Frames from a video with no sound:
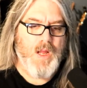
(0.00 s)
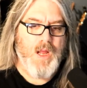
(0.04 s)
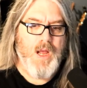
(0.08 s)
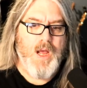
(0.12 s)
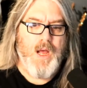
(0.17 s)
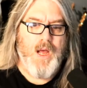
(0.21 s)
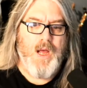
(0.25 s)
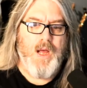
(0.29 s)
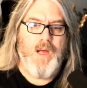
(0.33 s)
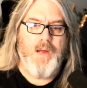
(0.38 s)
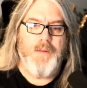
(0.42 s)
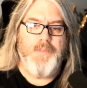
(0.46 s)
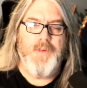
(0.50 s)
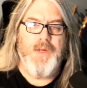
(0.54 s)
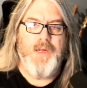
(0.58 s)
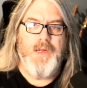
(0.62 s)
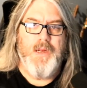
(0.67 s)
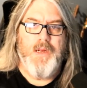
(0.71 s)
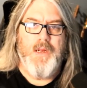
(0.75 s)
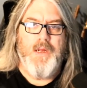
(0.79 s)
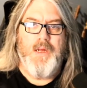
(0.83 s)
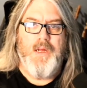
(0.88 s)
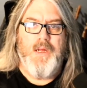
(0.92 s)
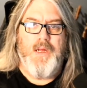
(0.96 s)
Um,
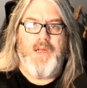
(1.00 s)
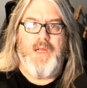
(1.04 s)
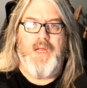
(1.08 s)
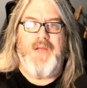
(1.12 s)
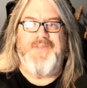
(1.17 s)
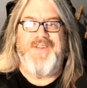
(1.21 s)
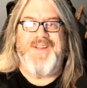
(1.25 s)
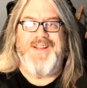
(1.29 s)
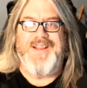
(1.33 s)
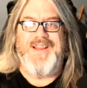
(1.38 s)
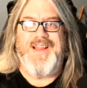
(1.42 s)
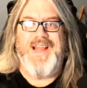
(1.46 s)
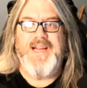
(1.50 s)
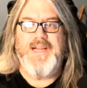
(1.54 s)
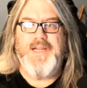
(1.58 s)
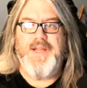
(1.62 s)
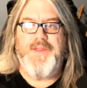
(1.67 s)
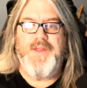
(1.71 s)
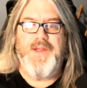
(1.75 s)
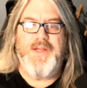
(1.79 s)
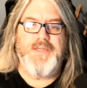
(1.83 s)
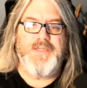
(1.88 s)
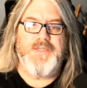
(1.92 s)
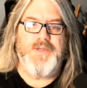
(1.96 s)
if you
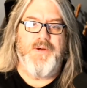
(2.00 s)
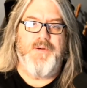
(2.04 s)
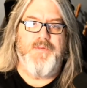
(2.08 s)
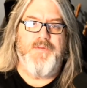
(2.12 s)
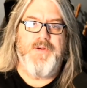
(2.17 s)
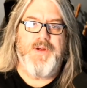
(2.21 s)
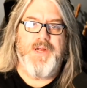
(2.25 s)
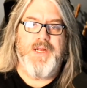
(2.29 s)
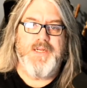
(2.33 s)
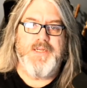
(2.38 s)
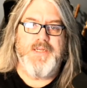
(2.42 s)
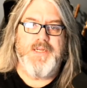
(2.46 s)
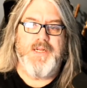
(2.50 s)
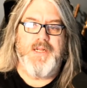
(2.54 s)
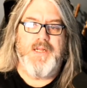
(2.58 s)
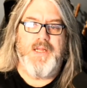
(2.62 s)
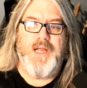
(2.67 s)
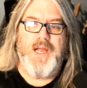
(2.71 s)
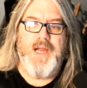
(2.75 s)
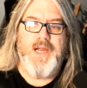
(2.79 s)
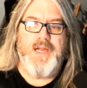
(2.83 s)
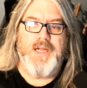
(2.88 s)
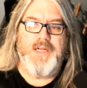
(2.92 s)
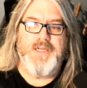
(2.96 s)
liked this, don't forget to
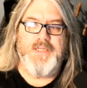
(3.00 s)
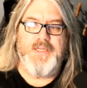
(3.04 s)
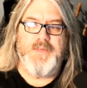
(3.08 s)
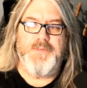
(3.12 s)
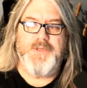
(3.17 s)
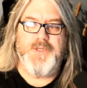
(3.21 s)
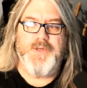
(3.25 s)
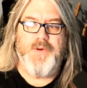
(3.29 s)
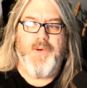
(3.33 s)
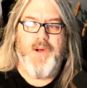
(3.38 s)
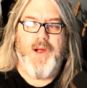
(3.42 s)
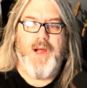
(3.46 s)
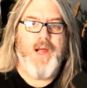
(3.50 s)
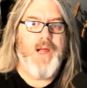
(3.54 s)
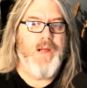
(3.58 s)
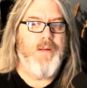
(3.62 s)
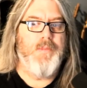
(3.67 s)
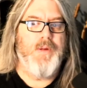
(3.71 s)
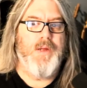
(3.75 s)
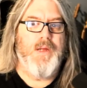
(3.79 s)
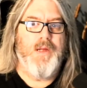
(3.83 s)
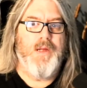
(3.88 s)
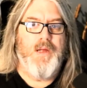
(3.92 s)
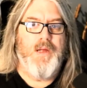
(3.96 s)
like and
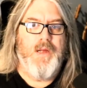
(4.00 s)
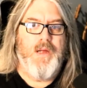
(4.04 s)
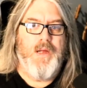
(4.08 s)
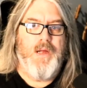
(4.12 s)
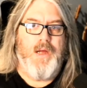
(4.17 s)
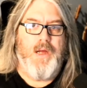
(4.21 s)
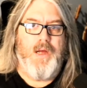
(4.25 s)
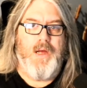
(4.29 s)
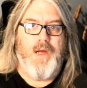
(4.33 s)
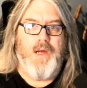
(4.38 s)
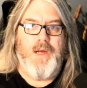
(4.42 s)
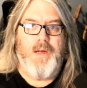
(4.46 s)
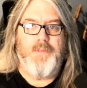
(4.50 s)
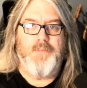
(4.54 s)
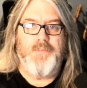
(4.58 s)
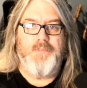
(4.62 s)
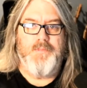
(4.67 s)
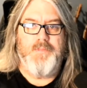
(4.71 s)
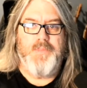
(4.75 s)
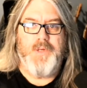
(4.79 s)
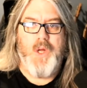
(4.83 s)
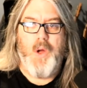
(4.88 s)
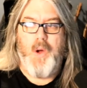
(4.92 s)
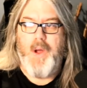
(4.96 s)
subscribe.
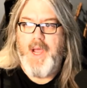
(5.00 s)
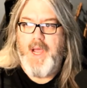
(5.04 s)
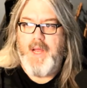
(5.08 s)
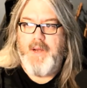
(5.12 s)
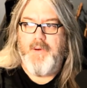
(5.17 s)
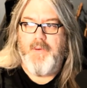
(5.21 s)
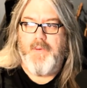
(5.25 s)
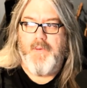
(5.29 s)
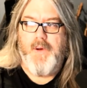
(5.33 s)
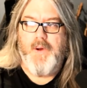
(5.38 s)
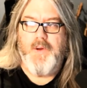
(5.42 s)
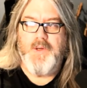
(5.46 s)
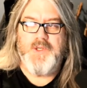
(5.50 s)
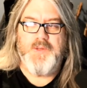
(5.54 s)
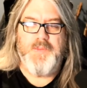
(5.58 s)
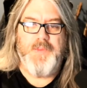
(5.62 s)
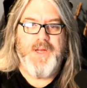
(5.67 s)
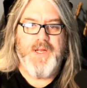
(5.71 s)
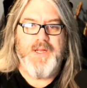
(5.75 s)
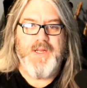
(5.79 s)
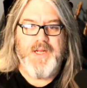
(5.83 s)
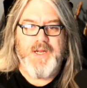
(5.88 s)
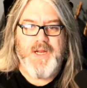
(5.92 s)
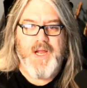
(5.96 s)
Um, go ahead and roast
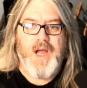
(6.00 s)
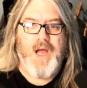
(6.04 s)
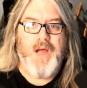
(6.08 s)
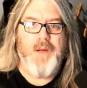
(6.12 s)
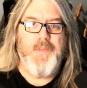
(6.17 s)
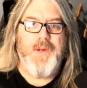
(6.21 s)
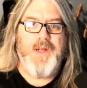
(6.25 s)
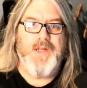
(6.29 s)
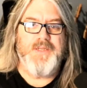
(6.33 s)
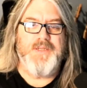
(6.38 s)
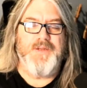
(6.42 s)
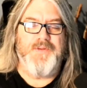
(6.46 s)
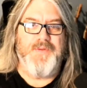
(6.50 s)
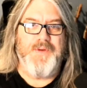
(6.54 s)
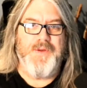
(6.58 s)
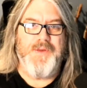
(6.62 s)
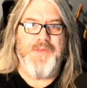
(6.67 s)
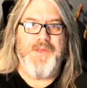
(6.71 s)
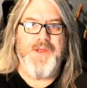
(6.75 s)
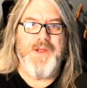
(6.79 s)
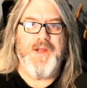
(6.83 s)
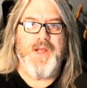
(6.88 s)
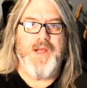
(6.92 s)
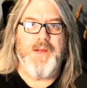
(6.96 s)
me in the comments if you
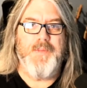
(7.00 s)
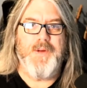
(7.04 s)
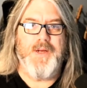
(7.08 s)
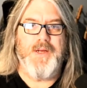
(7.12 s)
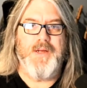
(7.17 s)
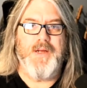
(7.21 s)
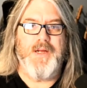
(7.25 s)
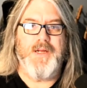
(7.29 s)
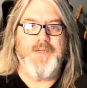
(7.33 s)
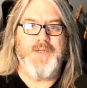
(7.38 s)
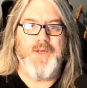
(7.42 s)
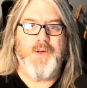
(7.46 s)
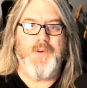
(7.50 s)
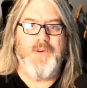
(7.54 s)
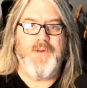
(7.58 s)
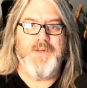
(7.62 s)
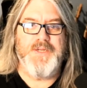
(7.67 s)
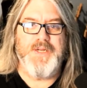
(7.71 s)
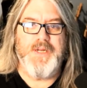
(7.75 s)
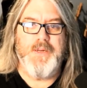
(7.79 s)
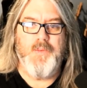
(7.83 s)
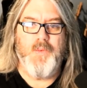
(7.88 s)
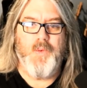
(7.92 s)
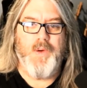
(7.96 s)
think I'm a, a total
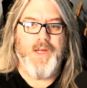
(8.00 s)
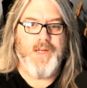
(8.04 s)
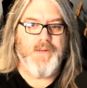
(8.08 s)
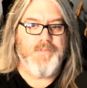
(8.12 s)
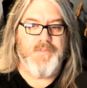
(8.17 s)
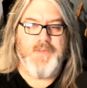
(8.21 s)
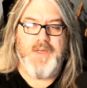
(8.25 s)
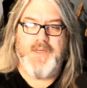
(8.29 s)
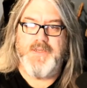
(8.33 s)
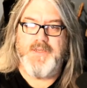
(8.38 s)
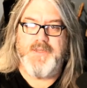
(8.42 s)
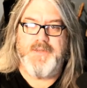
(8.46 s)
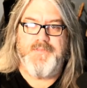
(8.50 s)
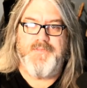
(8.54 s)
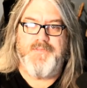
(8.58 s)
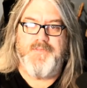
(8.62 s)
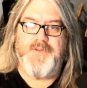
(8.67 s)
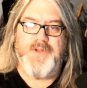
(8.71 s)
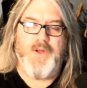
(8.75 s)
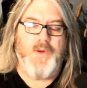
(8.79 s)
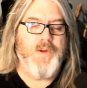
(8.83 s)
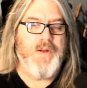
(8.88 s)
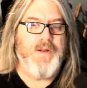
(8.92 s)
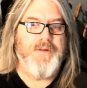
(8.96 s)
dimwit. It's
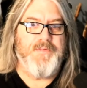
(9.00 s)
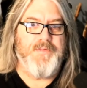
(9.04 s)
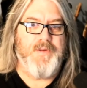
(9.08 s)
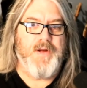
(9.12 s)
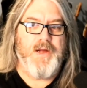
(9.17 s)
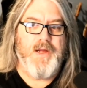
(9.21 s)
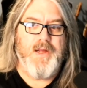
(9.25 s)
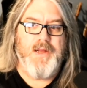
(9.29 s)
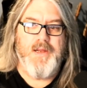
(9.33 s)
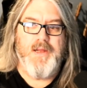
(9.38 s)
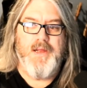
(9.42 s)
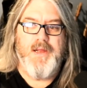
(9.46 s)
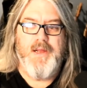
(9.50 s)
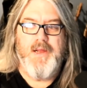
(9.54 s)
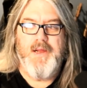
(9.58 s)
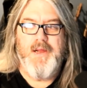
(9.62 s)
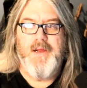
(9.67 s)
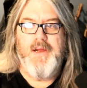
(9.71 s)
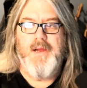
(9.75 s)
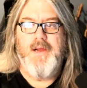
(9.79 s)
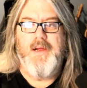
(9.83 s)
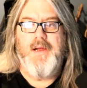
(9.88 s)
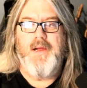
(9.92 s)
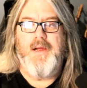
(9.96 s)
totally fine.
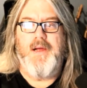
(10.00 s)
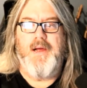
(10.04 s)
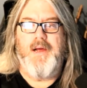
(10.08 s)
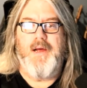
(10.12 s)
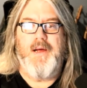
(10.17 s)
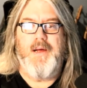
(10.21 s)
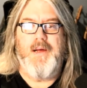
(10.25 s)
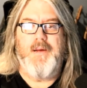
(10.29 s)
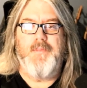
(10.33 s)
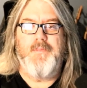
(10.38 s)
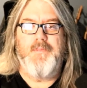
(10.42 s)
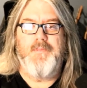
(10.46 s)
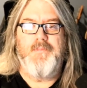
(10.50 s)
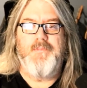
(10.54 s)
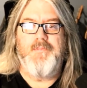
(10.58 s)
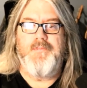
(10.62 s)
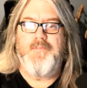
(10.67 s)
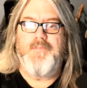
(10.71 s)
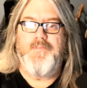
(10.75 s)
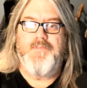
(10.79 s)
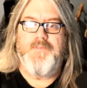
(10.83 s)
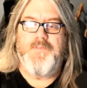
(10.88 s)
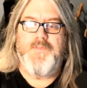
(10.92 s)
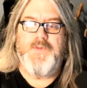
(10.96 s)
Um,
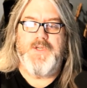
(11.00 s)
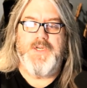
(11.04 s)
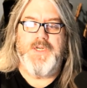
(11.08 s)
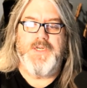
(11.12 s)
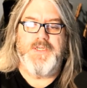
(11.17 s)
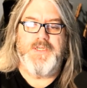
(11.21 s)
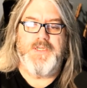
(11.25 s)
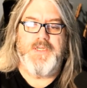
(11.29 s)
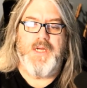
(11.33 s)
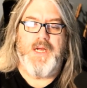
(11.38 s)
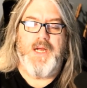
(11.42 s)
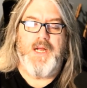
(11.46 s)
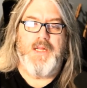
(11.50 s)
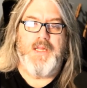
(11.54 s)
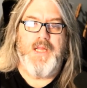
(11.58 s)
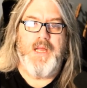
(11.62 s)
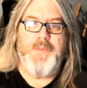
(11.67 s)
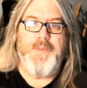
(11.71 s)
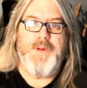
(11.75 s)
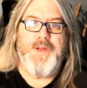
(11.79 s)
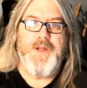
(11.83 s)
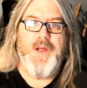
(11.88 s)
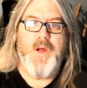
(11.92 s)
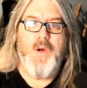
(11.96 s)
just uh,
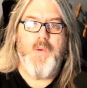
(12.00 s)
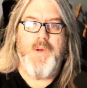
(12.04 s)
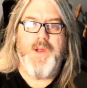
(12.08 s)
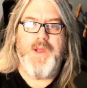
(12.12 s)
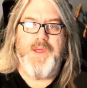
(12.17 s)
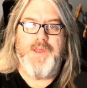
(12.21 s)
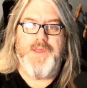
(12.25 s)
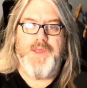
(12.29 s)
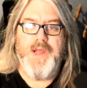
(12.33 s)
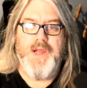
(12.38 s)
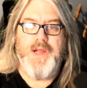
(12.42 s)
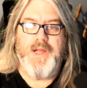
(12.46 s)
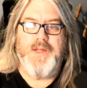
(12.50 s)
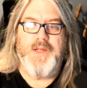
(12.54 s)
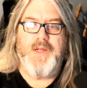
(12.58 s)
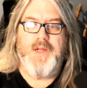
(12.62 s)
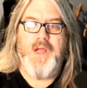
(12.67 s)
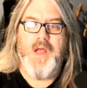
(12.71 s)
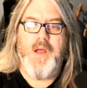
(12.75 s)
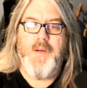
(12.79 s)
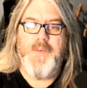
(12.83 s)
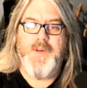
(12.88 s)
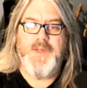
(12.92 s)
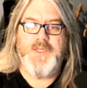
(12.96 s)
let me know what you think in the
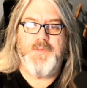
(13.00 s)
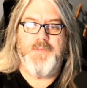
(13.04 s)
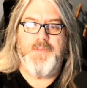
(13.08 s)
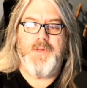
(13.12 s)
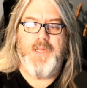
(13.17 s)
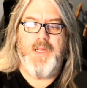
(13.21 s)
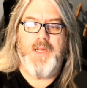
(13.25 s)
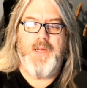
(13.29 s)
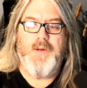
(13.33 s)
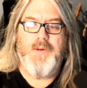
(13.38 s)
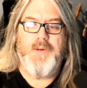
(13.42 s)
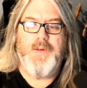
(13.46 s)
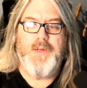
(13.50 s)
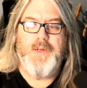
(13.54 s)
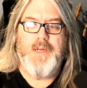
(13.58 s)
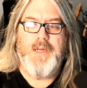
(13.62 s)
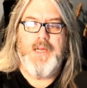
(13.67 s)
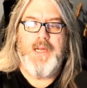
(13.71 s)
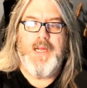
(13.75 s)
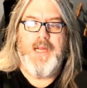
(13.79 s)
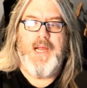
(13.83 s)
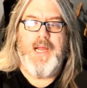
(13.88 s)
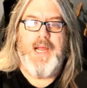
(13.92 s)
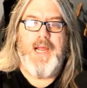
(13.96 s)
comments below,
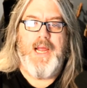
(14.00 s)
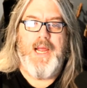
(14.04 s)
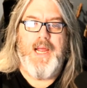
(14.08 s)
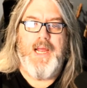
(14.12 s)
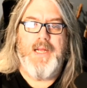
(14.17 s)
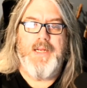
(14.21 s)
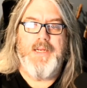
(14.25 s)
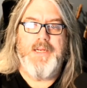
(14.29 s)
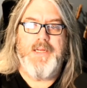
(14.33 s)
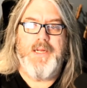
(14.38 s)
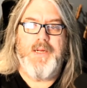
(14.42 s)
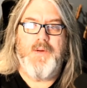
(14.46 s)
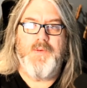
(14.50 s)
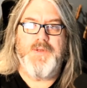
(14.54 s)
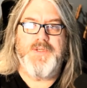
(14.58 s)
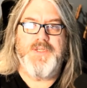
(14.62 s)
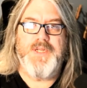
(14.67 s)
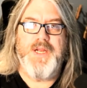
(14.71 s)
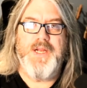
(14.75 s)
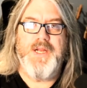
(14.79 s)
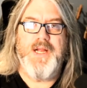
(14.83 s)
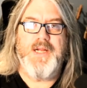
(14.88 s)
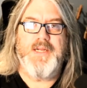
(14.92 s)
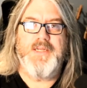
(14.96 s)
and uh, we'll
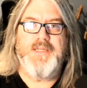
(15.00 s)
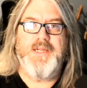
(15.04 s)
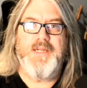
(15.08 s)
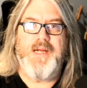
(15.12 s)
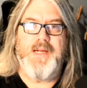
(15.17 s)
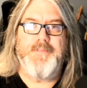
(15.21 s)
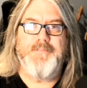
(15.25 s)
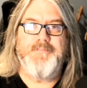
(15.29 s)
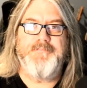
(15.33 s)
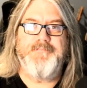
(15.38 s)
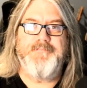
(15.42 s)
see you next time.